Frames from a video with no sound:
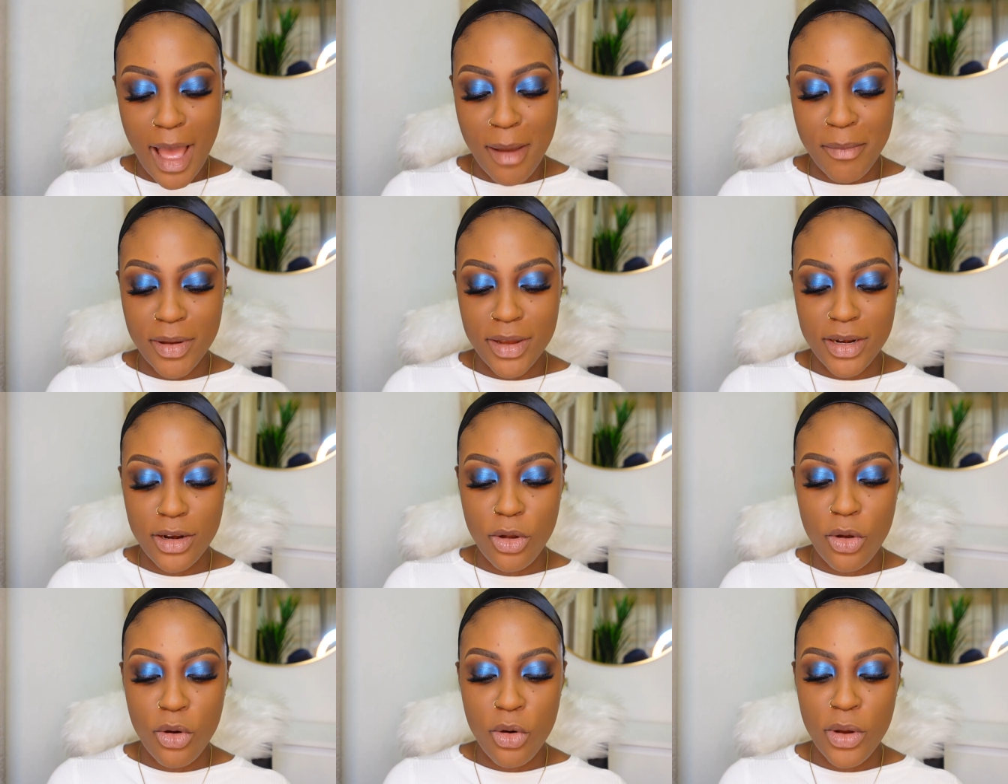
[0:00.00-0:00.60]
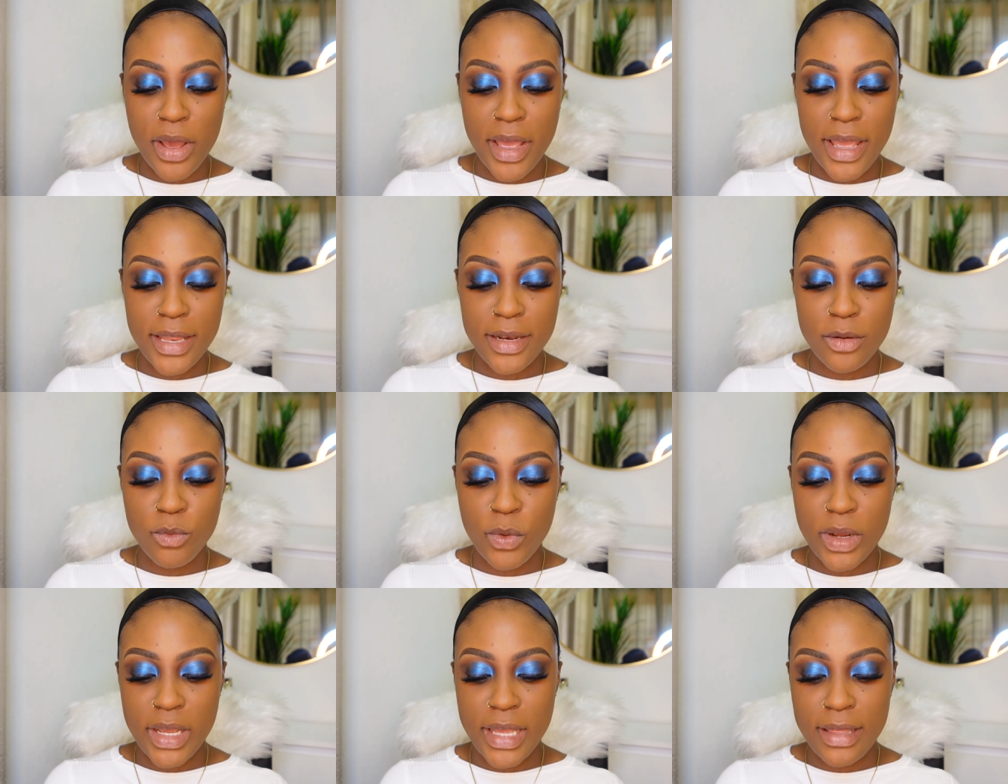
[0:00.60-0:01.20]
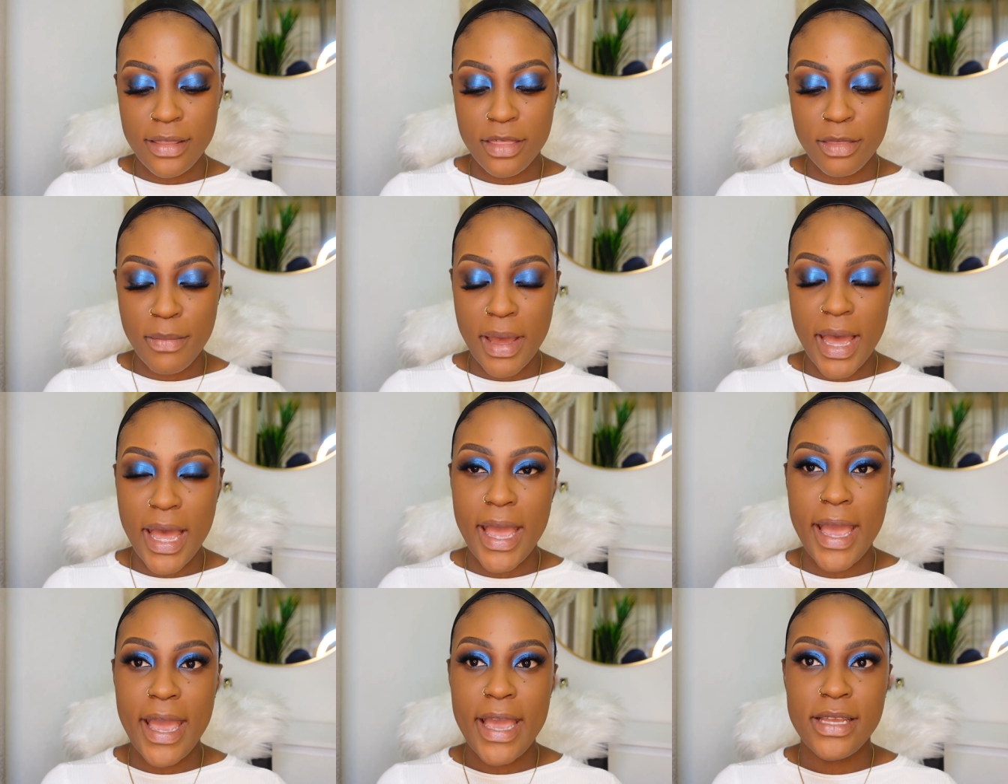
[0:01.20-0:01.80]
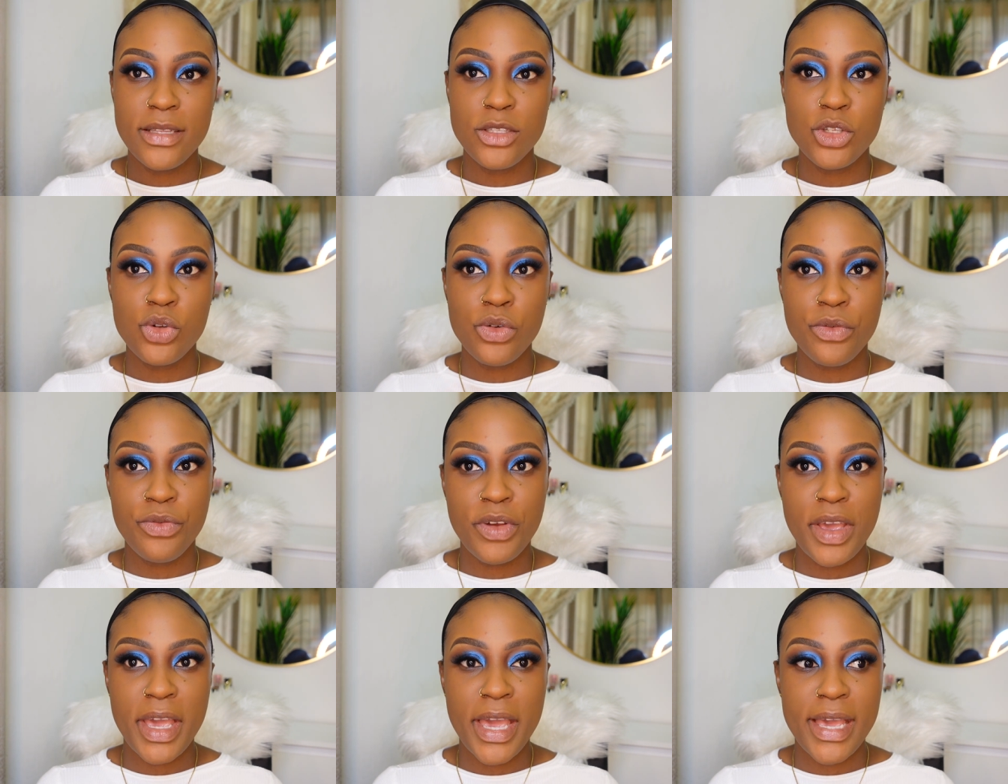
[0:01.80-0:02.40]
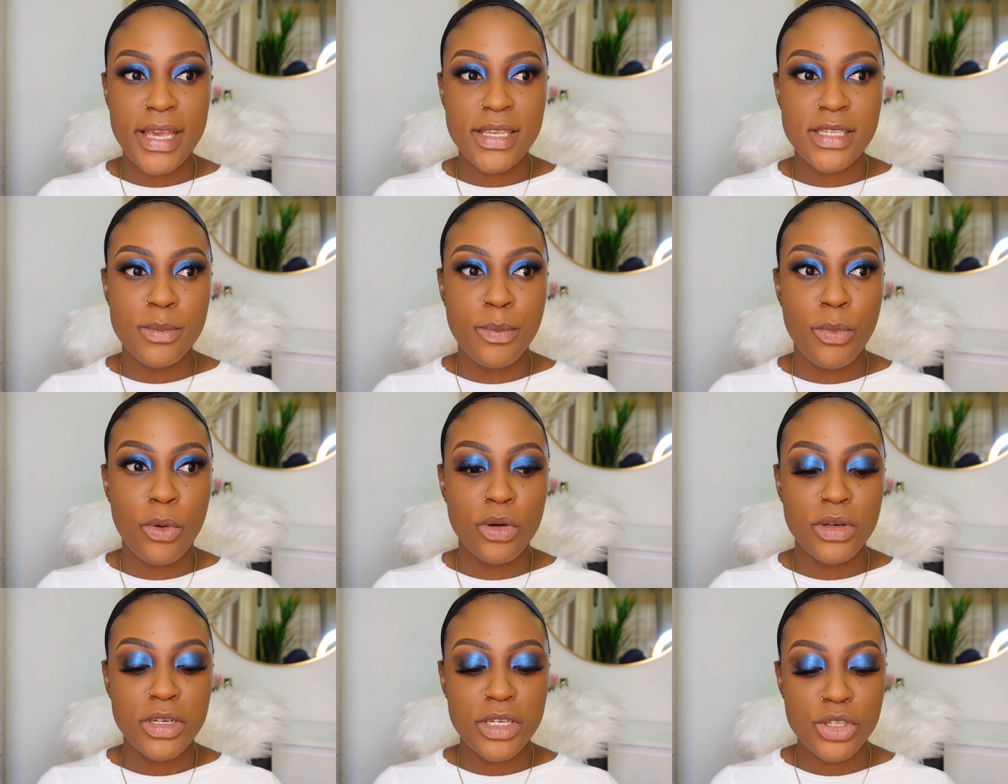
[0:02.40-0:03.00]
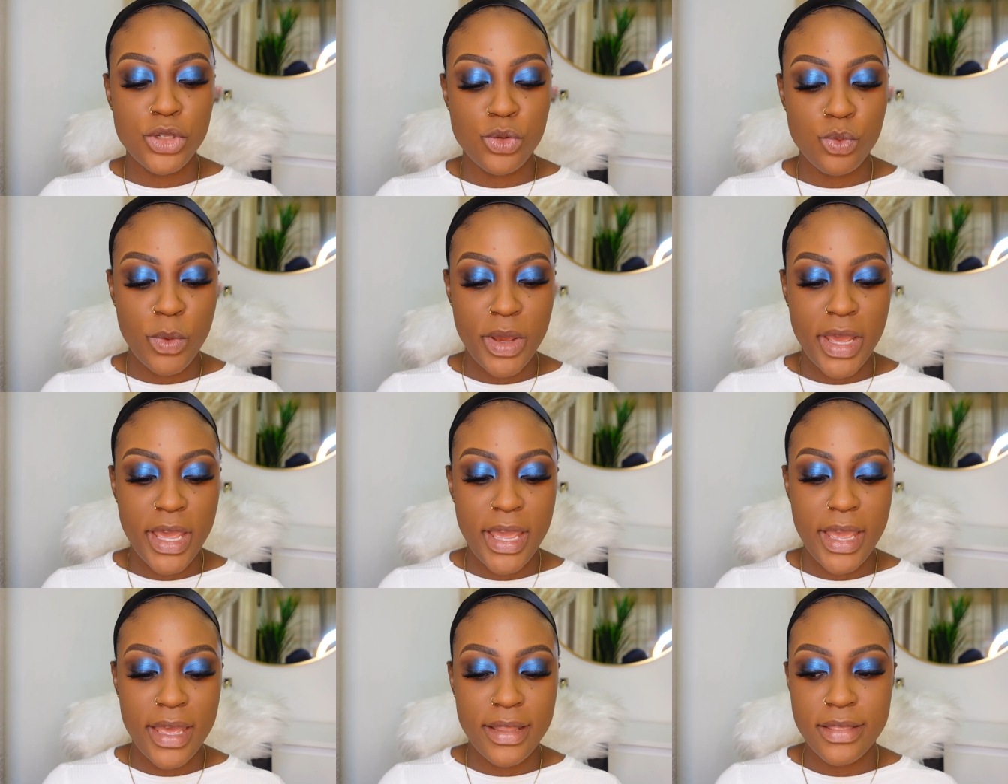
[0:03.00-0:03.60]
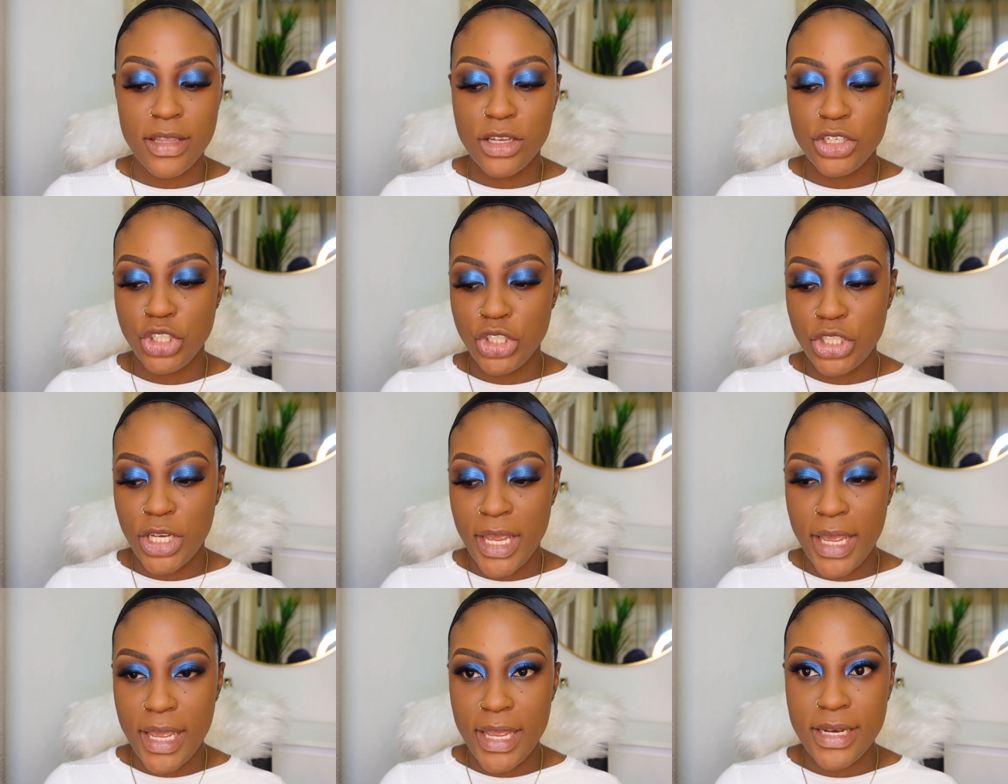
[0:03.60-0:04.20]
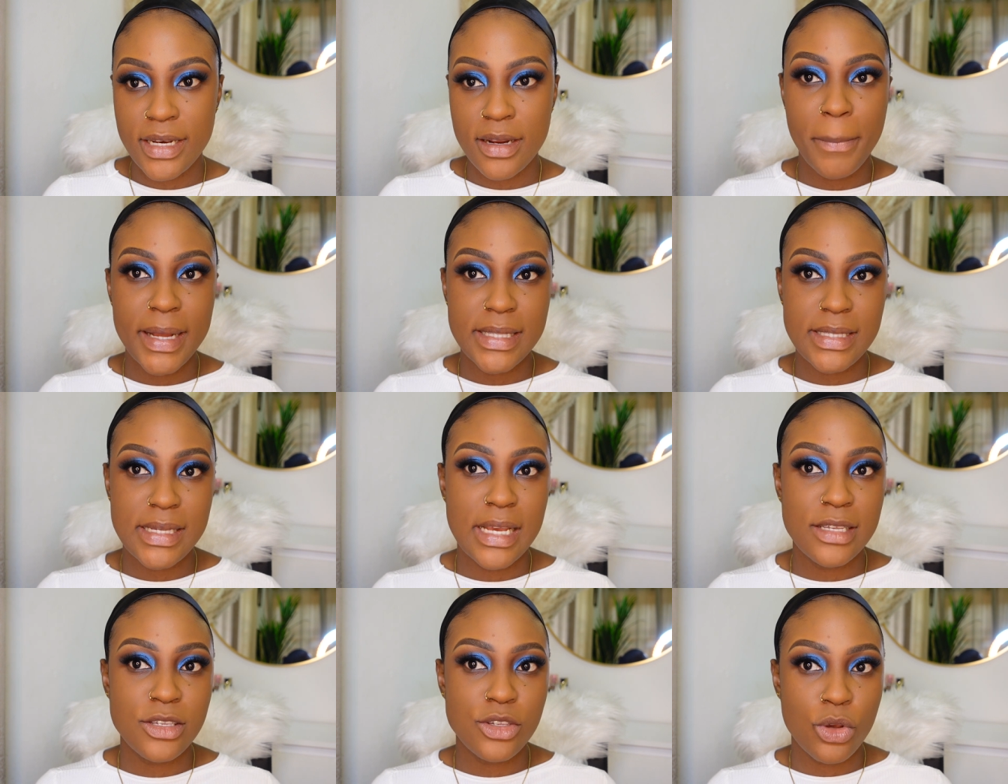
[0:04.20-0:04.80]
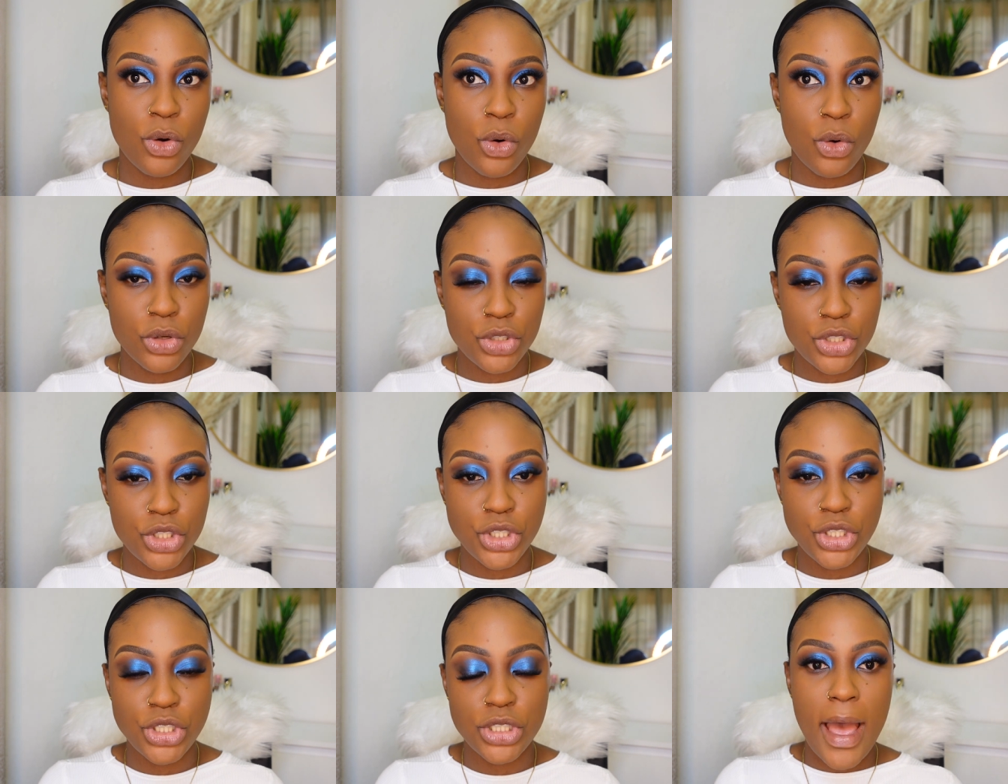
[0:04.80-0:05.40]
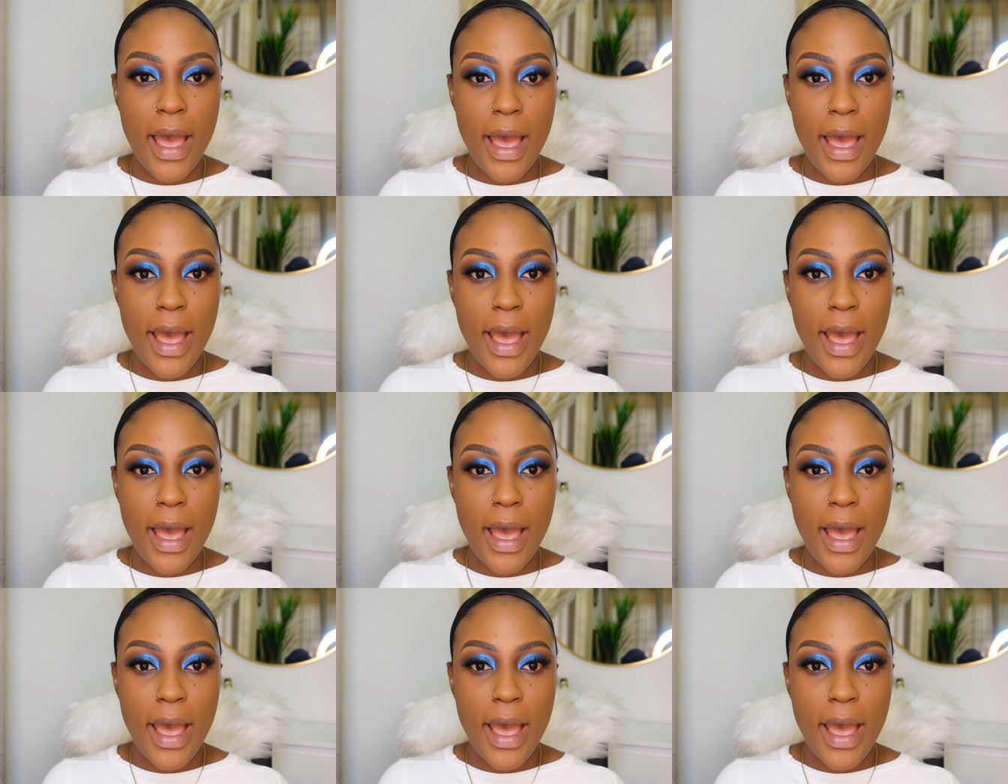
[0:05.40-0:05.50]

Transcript: I'm gonna go in with my Too Faced Born This Way in the shade Butterscotch.